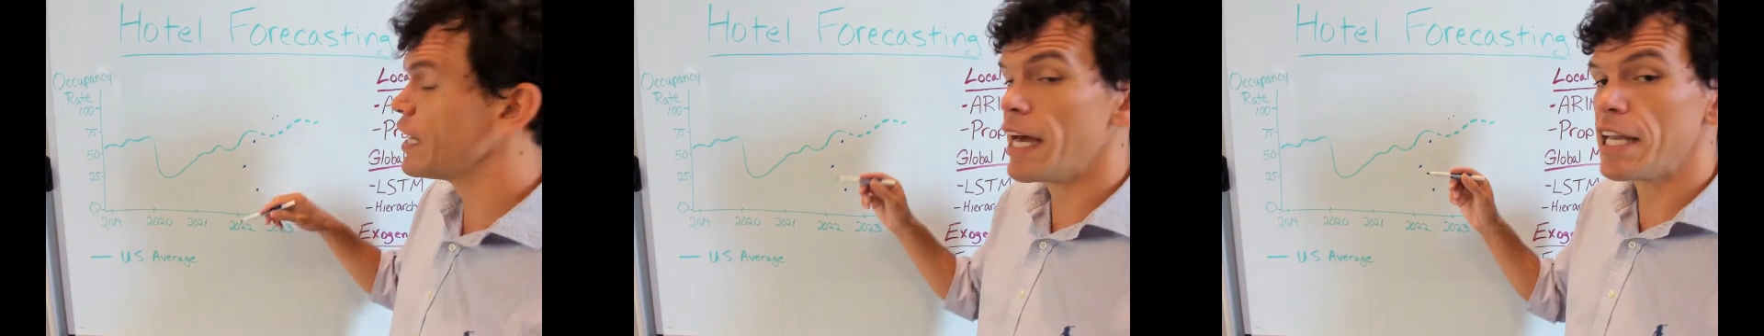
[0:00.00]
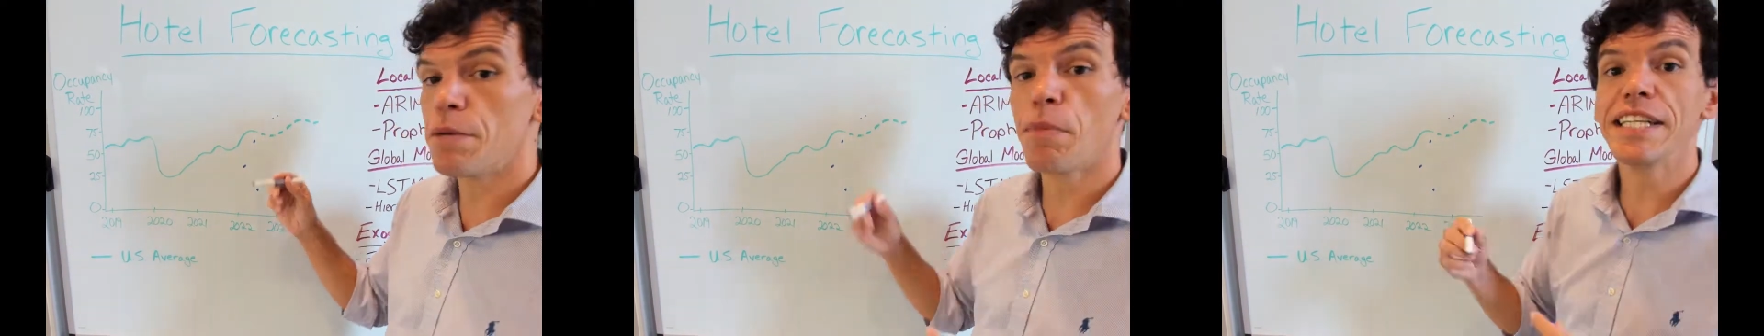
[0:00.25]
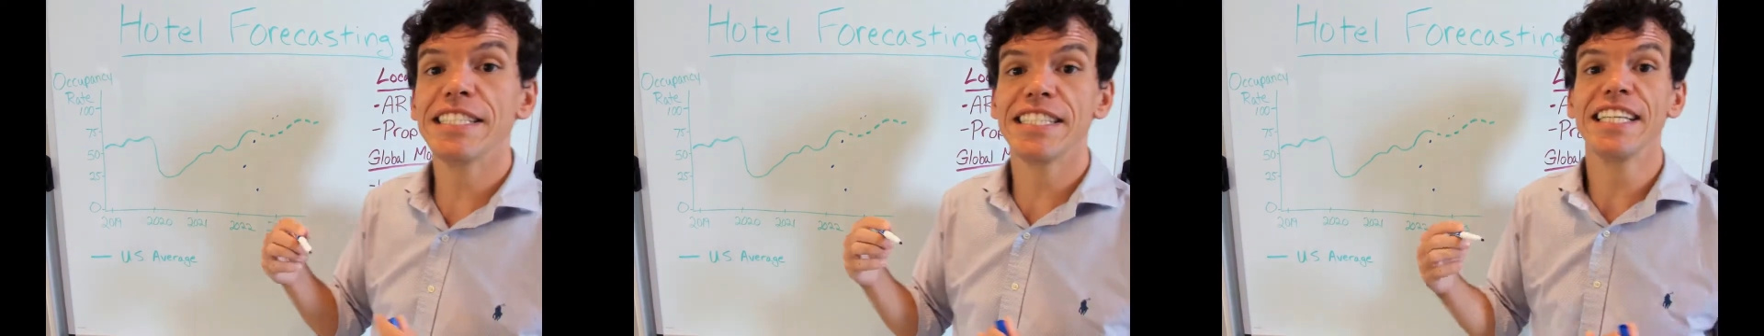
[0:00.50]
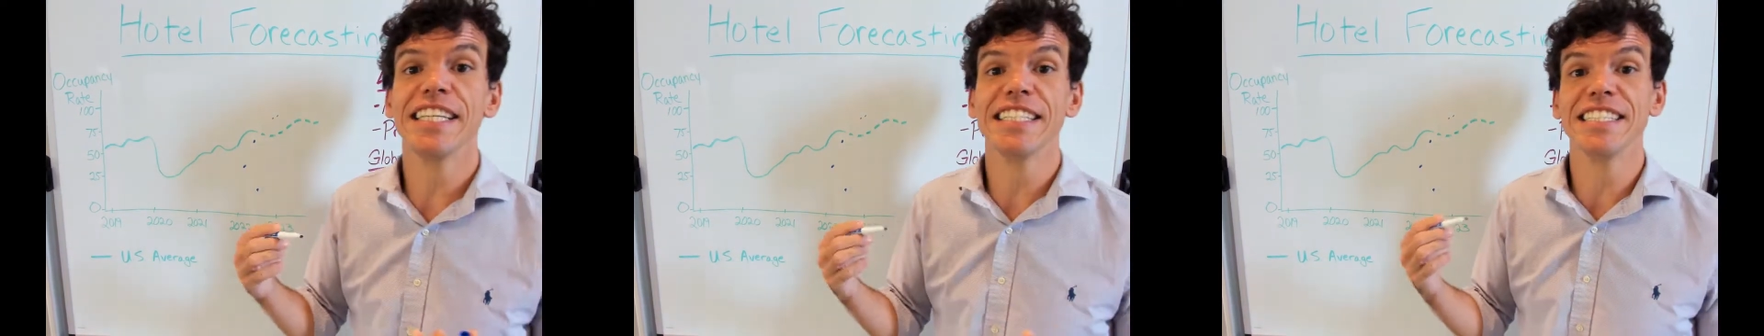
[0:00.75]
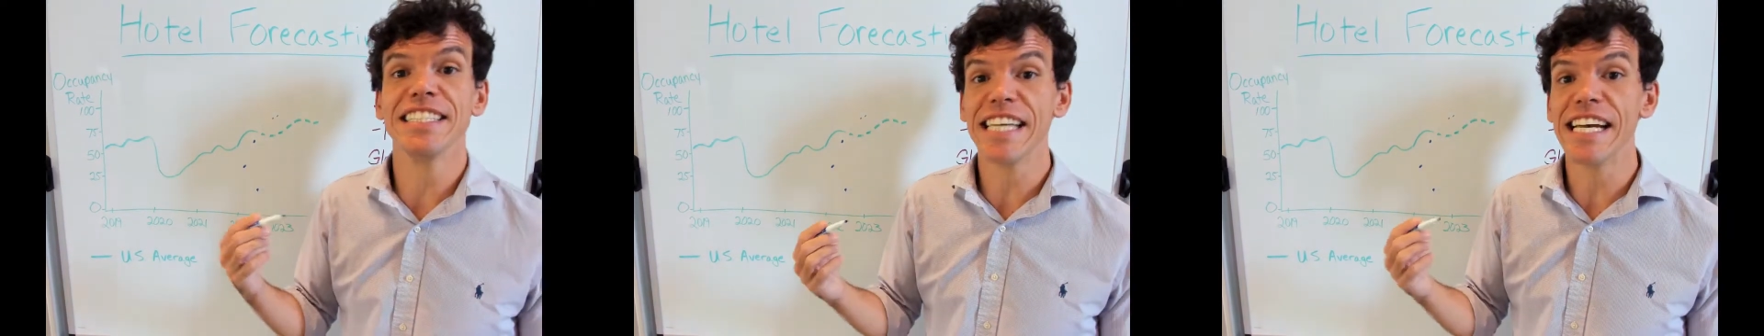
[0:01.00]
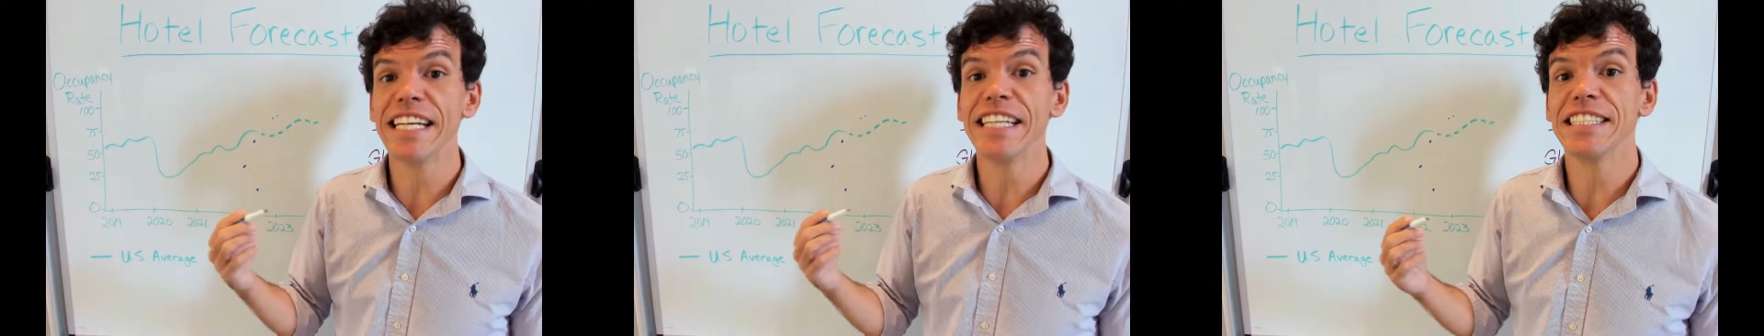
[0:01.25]
And you might see these
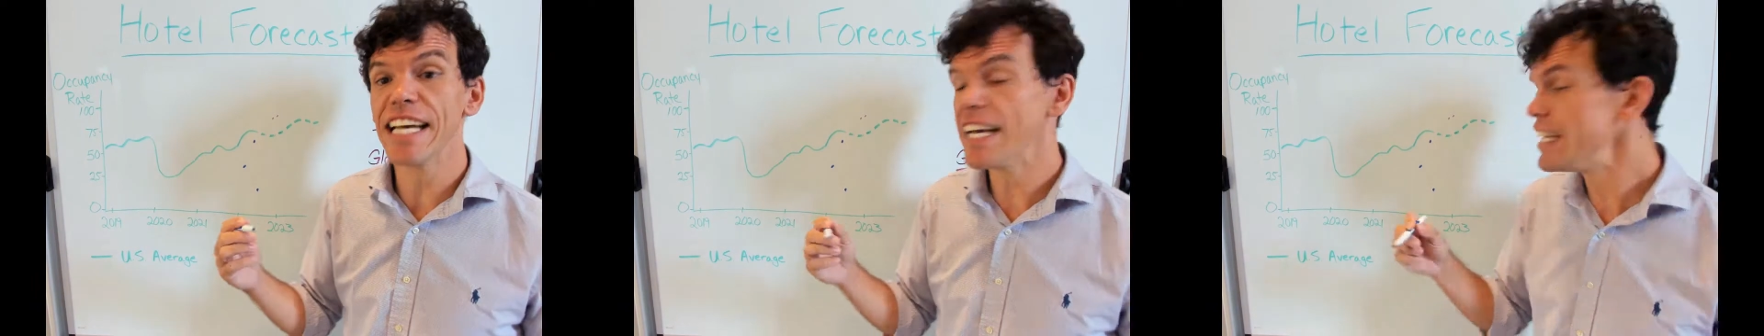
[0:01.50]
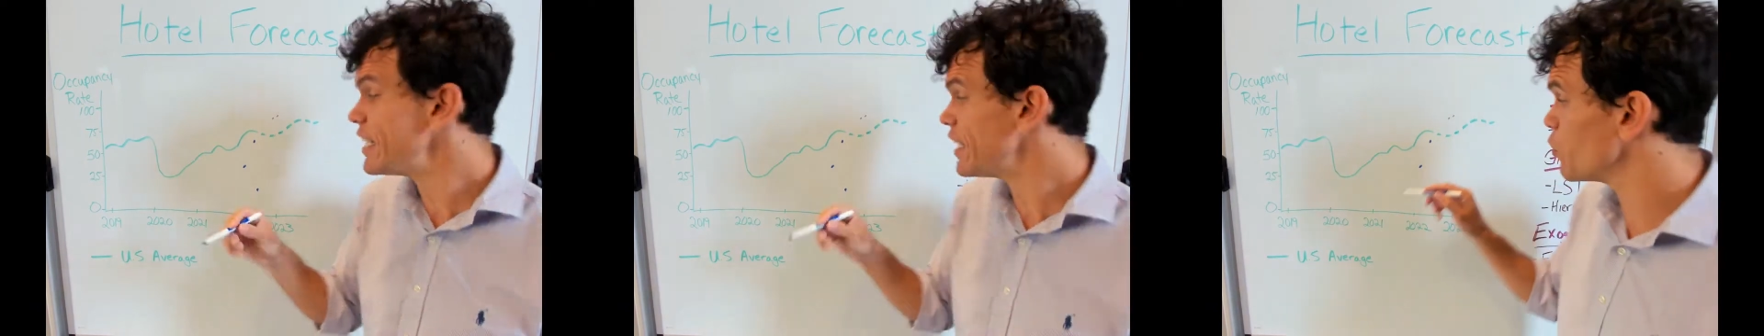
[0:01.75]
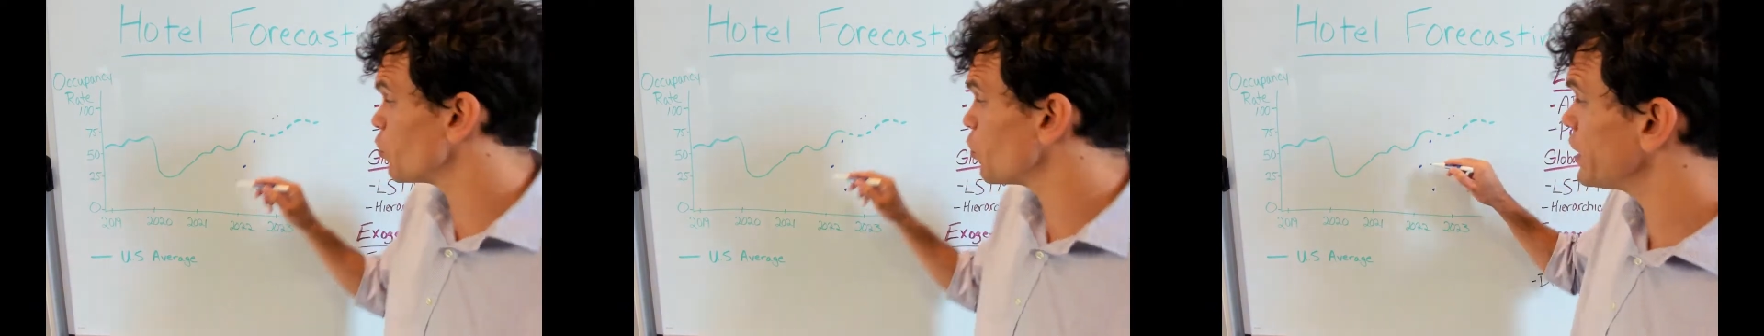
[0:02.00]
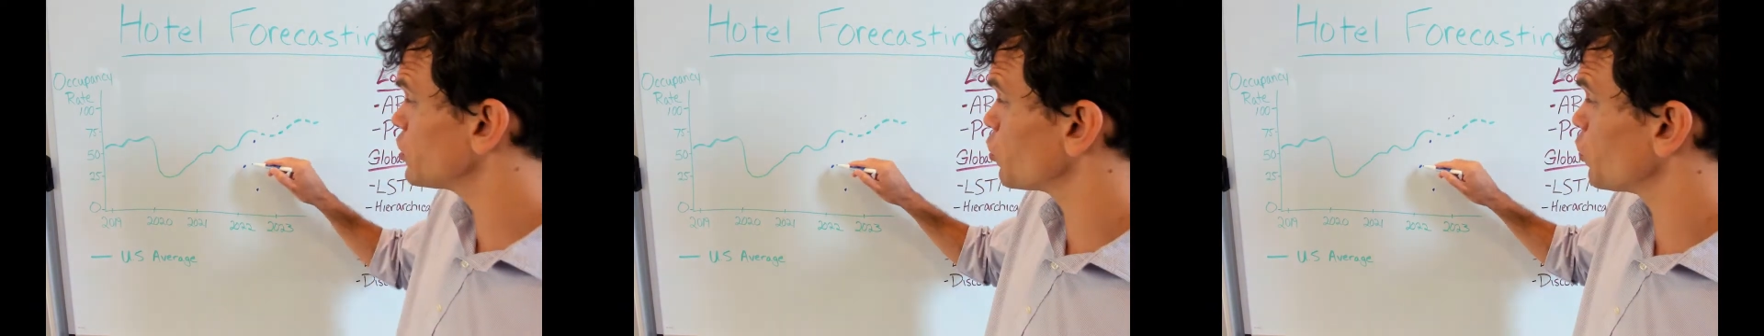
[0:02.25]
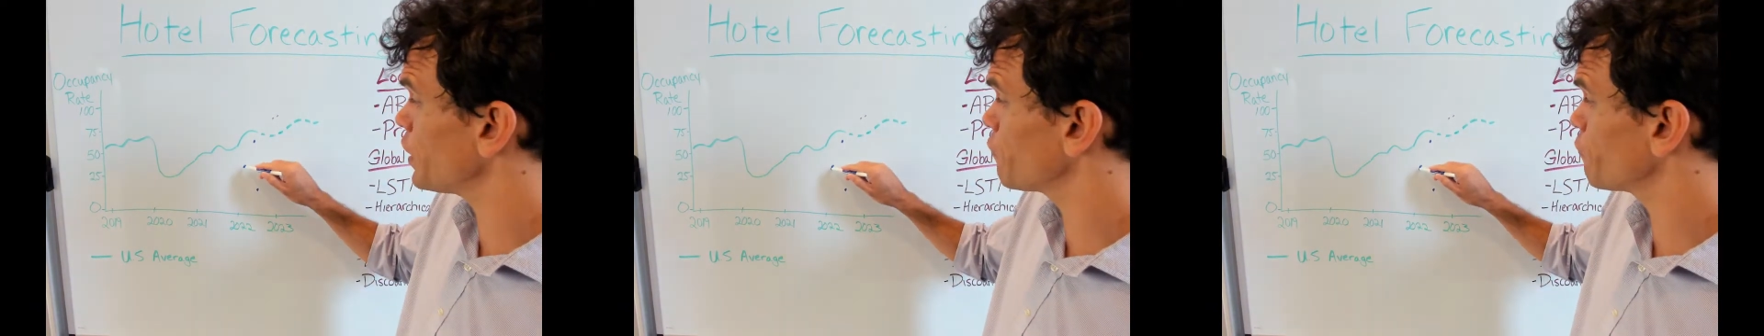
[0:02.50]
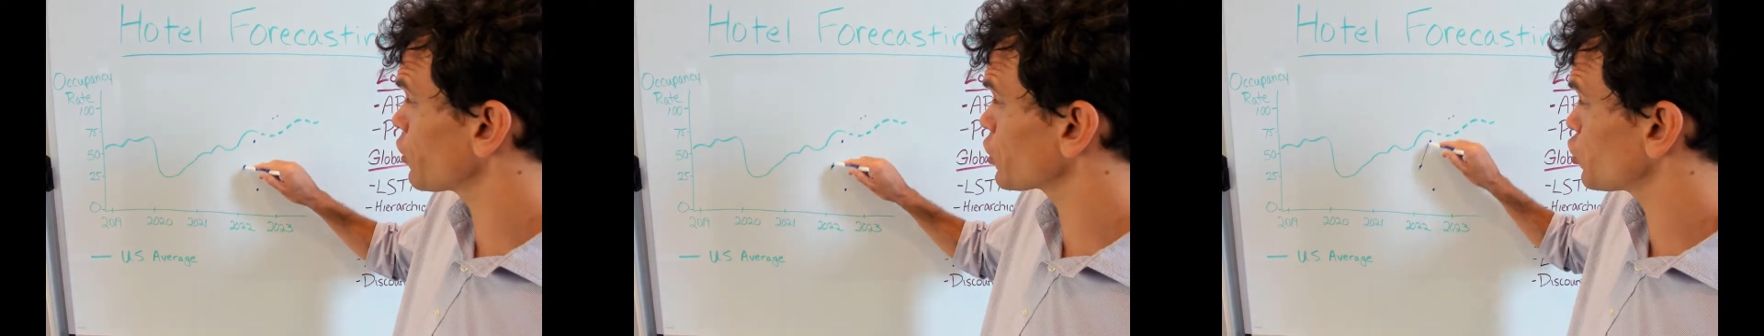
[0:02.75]
day-to-day and week-to-week
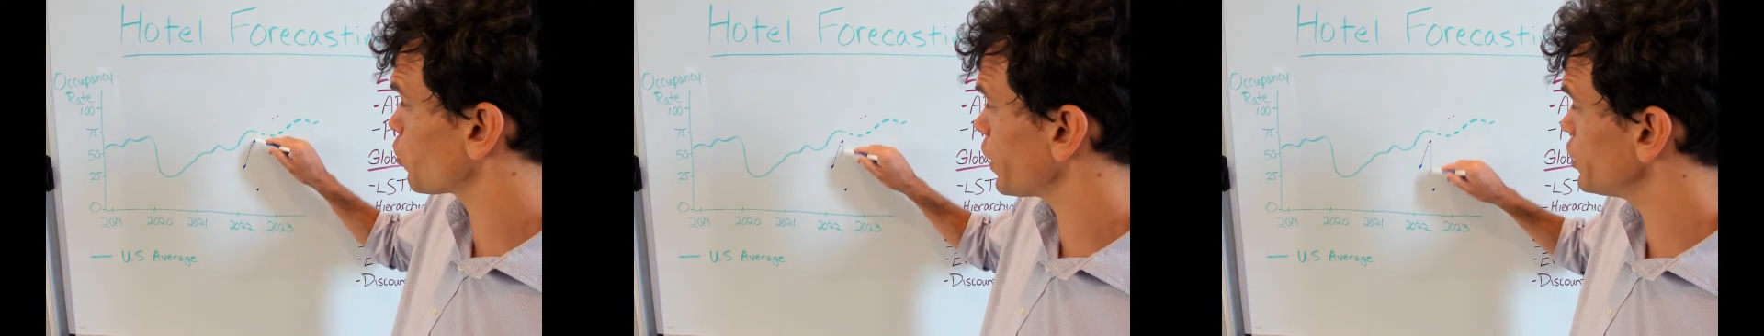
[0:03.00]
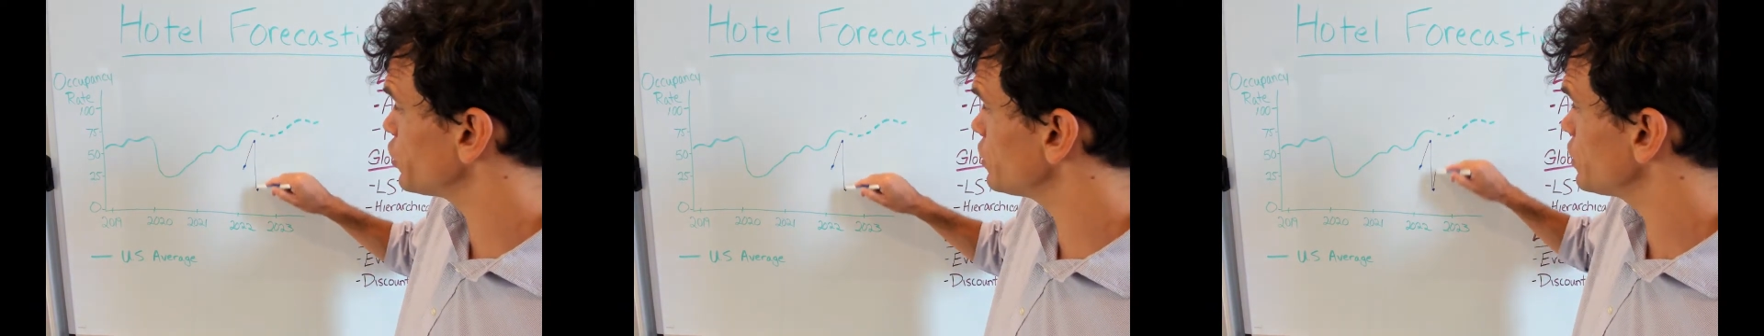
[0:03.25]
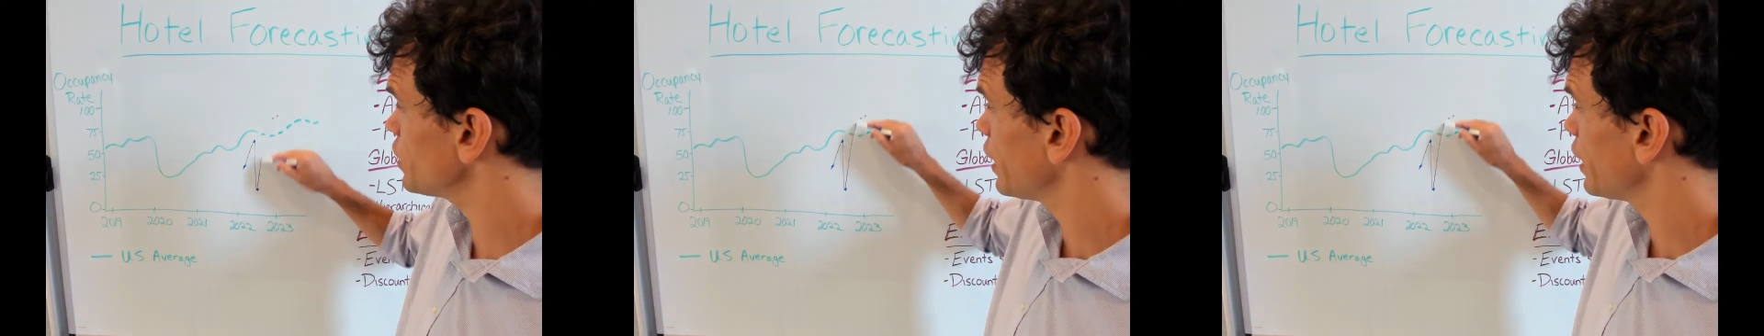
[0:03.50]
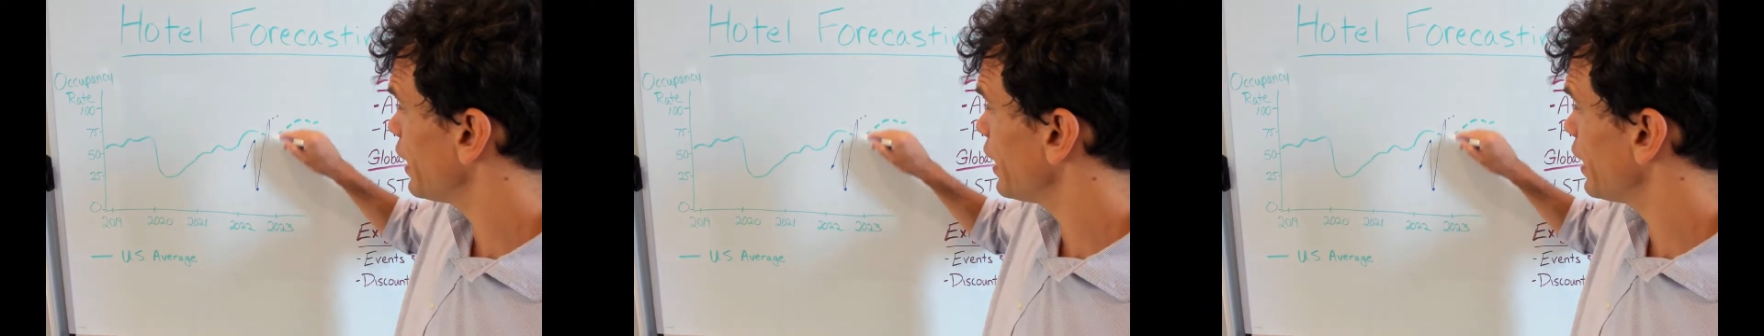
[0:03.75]
fluctuations